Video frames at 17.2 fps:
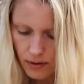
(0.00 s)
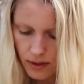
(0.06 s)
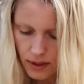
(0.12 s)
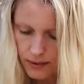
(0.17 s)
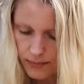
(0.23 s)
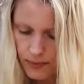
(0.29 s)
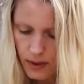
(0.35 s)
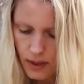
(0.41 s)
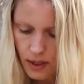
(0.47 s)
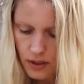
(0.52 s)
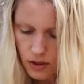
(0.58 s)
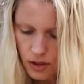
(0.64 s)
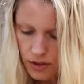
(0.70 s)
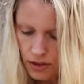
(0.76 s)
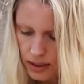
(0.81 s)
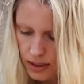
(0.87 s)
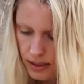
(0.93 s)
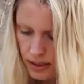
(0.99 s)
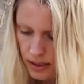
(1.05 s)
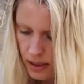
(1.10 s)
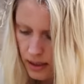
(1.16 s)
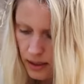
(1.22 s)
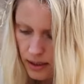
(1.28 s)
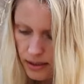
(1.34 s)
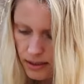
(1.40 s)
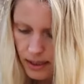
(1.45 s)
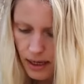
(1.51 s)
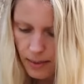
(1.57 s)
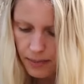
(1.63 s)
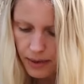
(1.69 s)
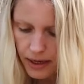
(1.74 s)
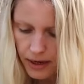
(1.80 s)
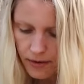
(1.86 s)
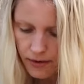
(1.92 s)
okay so you can see there are
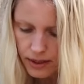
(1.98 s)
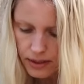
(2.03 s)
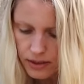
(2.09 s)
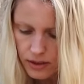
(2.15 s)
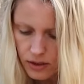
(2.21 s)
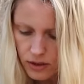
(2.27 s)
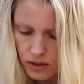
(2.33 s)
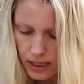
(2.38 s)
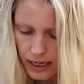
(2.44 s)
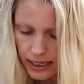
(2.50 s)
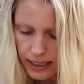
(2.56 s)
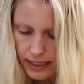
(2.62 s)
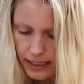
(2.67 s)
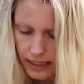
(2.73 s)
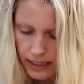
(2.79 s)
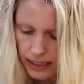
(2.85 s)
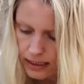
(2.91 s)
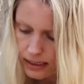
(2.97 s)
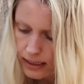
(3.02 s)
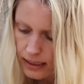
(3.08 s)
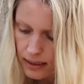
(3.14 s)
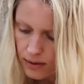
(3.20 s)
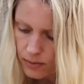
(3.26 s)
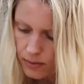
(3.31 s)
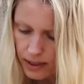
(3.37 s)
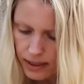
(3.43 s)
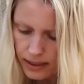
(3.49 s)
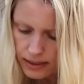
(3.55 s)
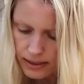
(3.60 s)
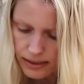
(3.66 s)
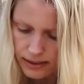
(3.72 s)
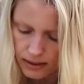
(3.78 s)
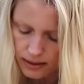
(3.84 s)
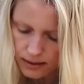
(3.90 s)
some areas you see like here where
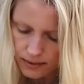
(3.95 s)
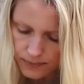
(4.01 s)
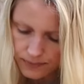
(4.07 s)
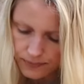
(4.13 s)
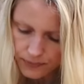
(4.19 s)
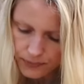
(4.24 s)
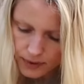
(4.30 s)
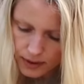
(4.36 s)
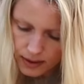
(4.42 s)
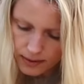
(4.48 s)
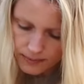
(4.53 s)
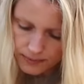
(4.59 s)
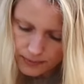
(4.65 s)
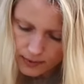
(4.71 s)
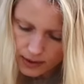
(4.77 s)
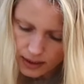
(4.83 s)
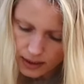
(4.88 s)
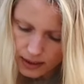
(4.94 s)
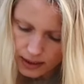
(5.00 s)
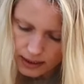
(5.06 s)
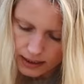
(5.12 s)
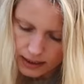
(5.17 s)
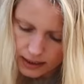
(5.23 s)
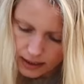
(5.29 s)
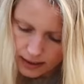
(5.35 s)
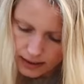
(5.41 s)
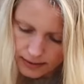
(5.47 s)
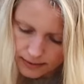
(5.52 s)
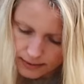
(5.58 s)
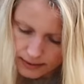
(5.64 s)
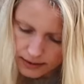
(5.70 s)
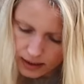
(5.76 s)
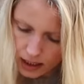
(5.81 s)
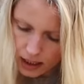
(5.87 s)
it's still a little
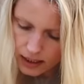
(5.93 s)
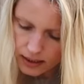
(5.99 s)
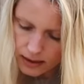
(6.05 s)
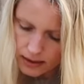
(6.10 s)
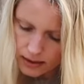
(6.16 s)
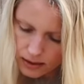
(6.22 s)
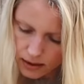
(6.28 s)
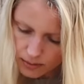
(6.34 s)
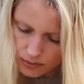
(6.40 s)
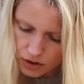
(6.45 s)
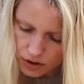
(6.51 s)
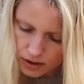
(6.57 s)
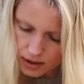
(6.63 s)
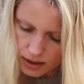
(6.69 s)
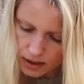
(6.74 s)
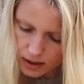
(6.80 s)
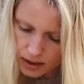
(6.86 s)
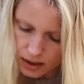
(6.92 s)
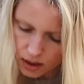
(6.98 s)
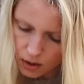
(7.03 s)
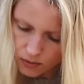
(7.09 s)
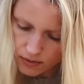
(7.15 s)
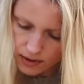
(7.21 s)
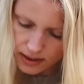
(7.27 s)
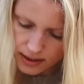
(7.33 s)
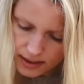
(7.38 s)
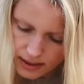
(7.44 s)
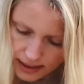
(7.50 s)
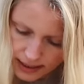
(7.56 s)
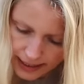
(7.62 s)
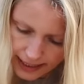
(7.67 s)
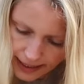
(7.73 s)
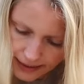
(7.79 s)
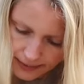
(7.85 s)
dark so I'm just gonna go over this
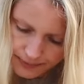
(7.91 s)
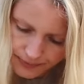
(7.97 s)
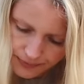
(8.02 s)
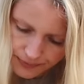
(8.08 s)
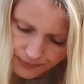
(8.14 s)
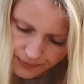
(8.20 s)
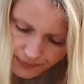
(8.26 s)
again